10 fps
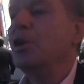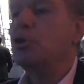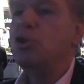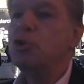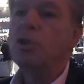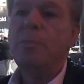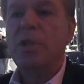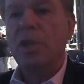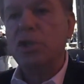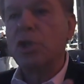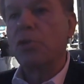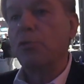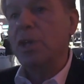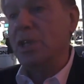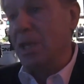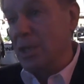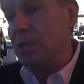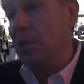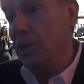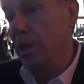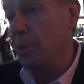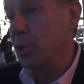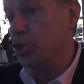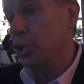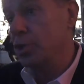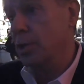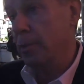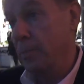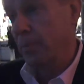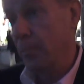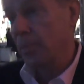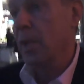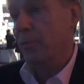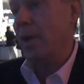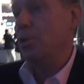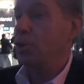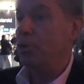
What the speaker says: there used to be these 3D still images, right?